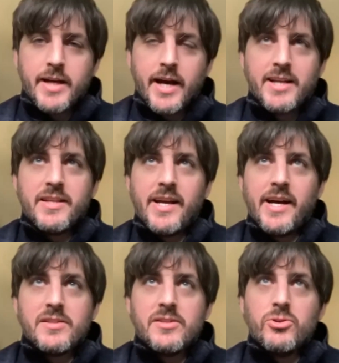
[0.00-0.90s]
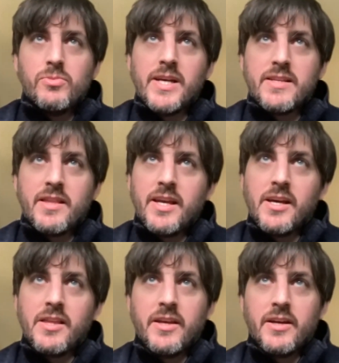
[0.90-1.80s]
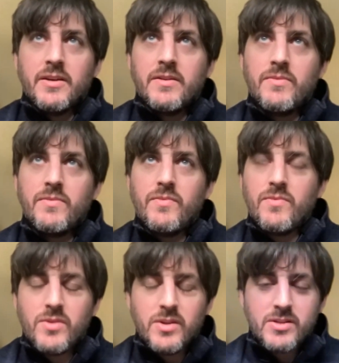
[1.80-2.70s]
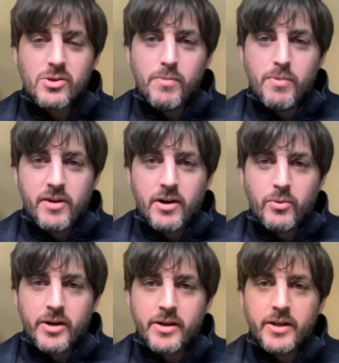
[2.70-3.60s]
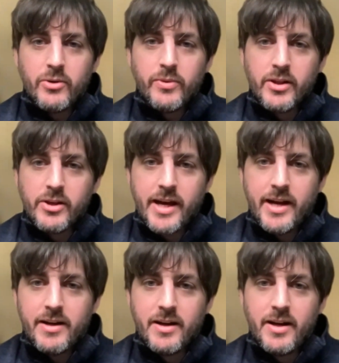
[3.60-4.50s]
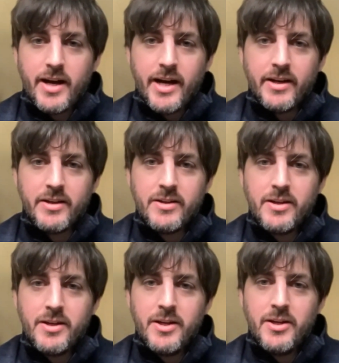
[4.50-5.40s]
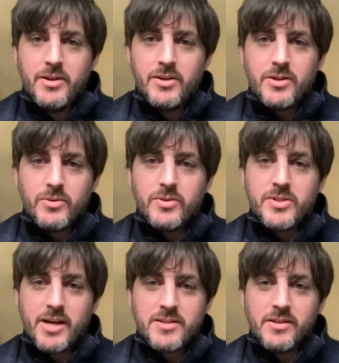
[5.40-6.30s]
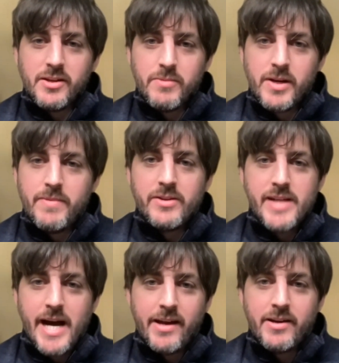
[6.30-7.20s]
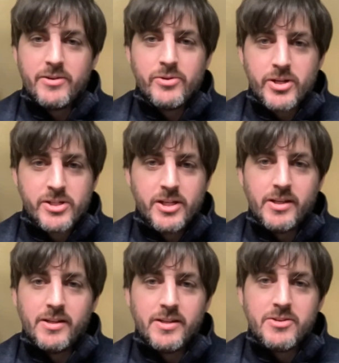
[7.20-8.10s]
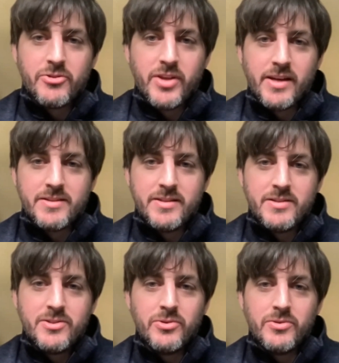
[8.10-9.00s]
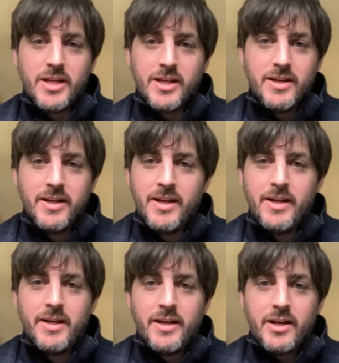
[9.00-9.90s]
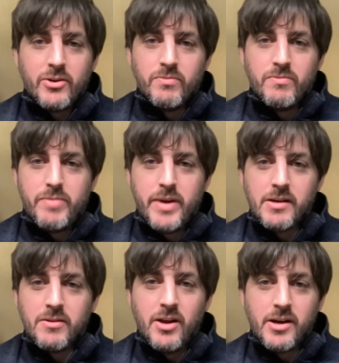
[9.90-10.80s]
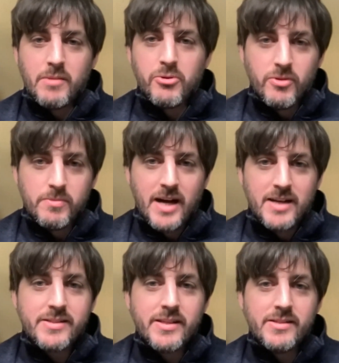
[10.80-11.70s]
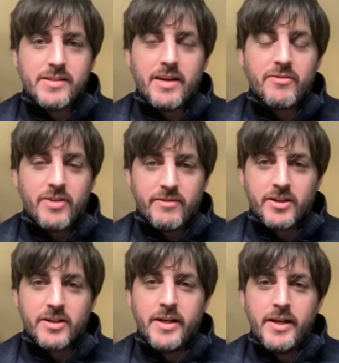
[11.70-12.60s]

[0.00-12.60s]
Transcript: add to that too, because I think the scope of our work, we look at, we talked a little bit about diet and nutrition, and these don't need, big, long approval processes that take forever.